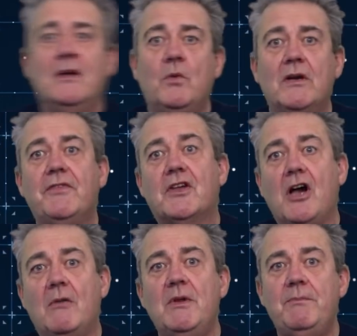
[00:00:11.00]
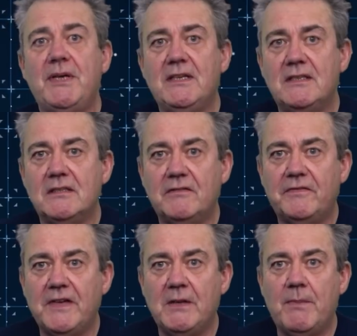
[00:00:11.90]
One of the common pieces of
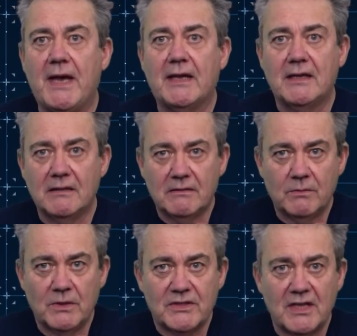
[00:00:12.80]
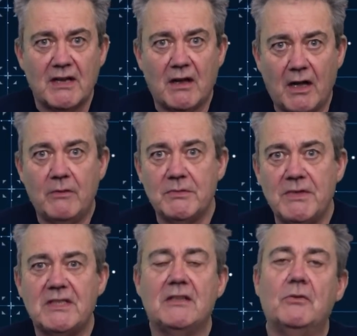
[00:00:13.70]
feedback was that I was
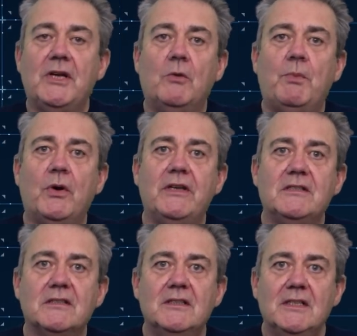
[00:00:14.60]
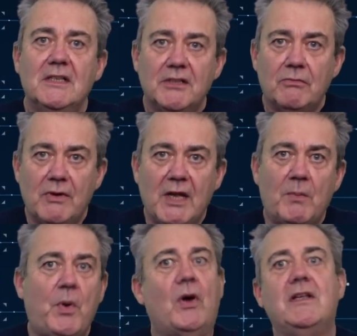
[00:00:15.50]
missing the real point. The real
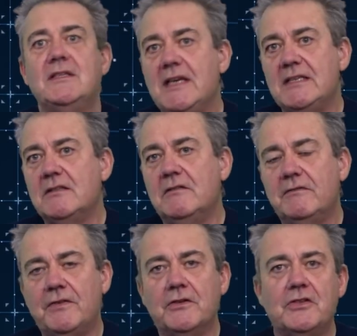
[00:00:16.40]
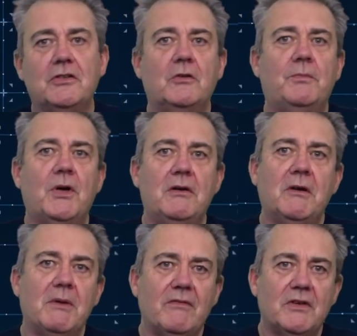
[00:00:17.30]
point isn't functional
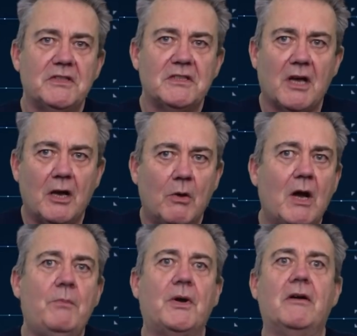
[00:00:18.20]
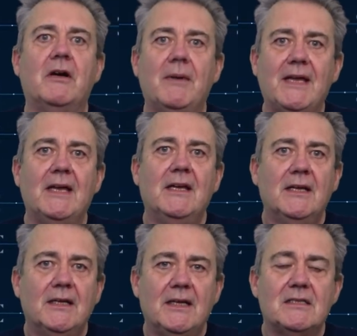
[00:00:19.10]
programming versus OO programming,
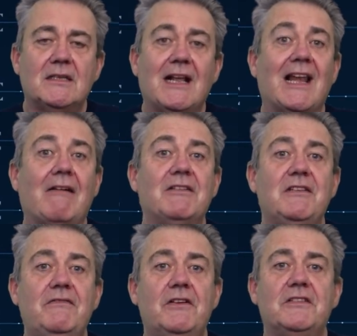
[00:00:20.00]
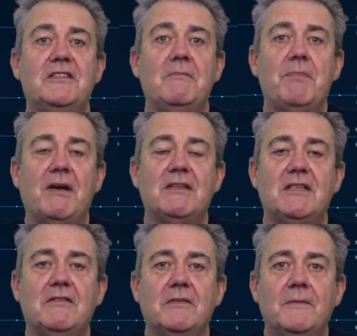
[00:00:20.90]
it's declarative versus imperative.